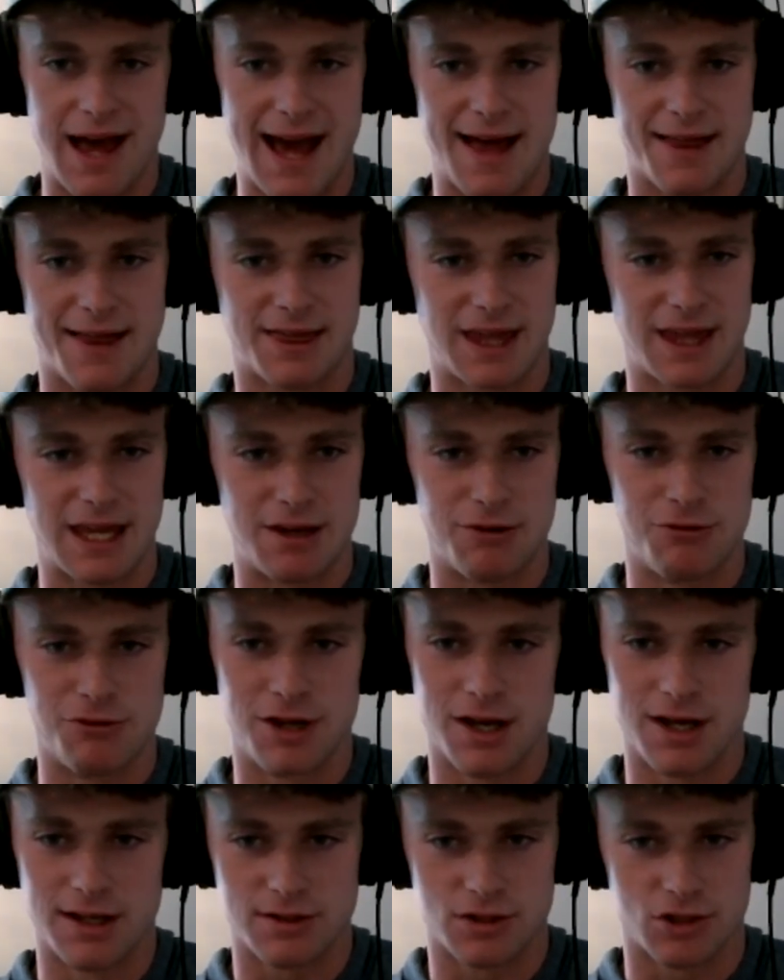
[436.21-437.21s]
athlete who
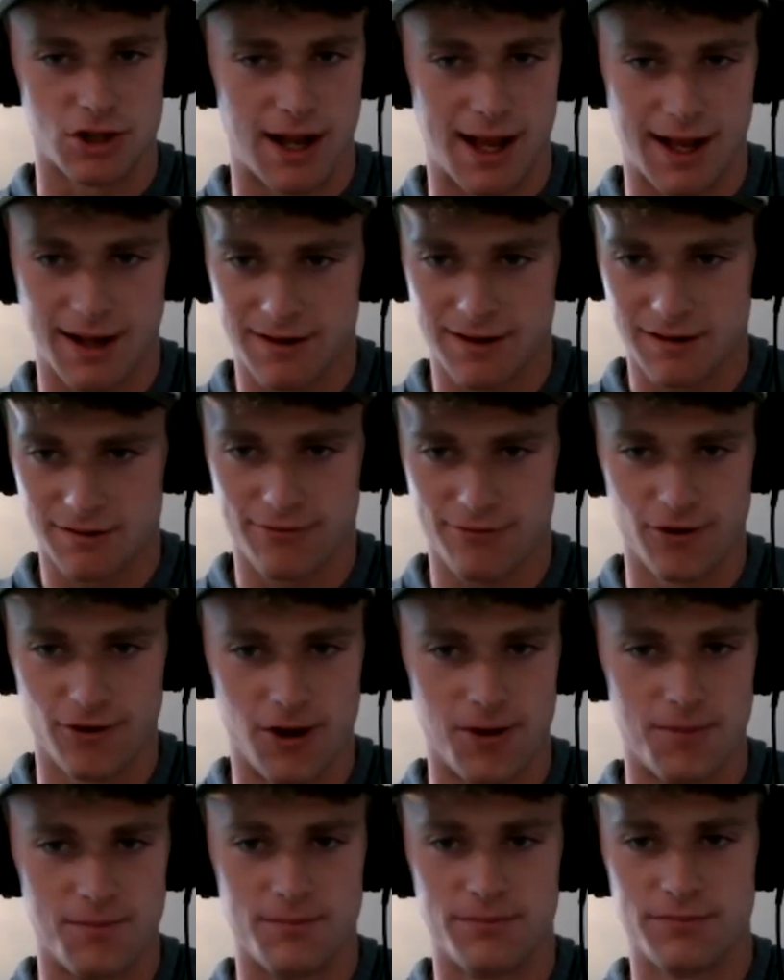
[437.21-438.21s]
does track
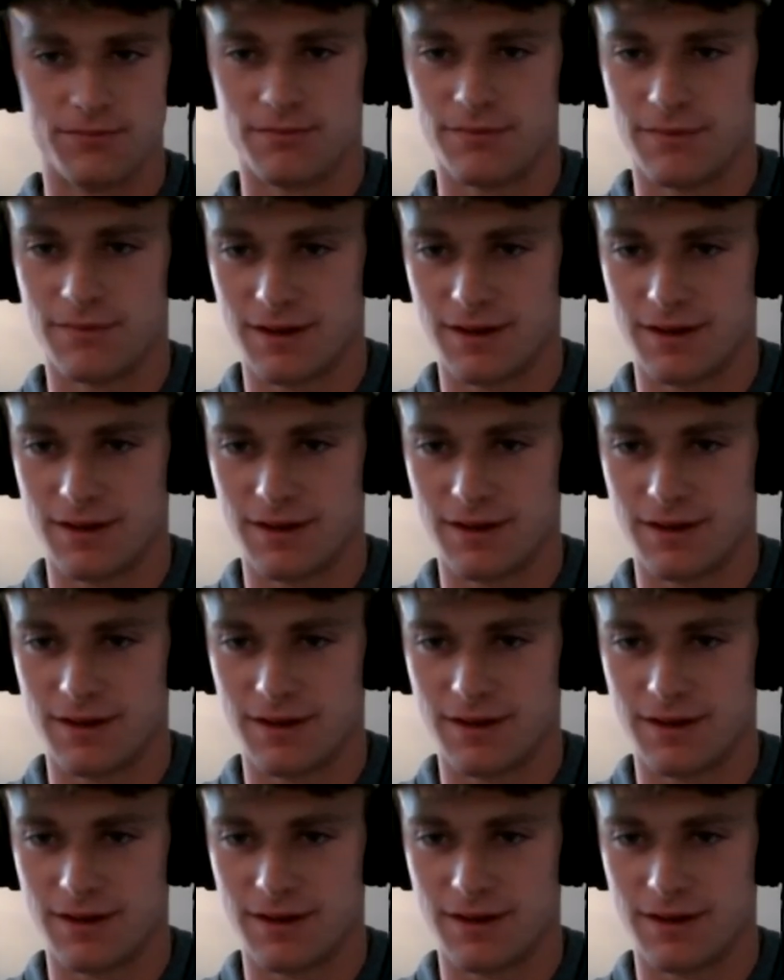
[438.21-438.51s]
from